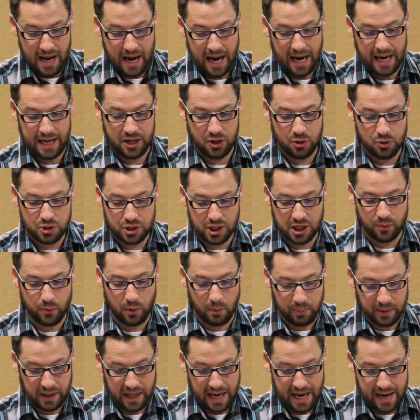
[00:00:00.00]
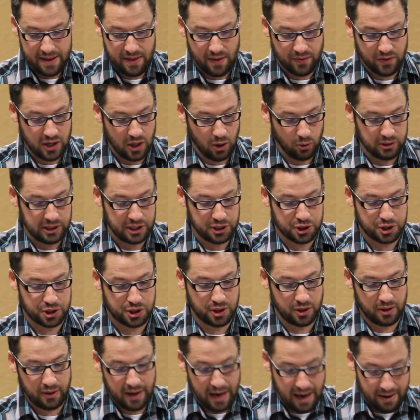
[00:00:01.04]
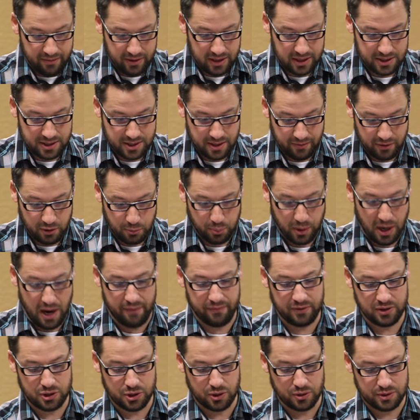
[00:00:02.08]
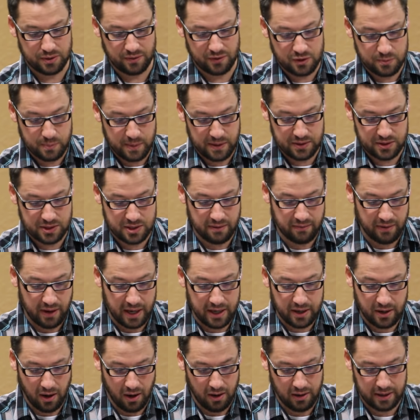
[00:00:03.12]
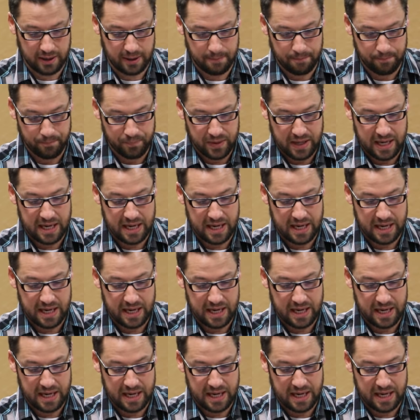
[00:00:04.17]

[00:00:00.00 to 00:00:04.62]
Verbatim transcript: I usually reply that the only sure evidence of the prophet Joseph Smith's divine calling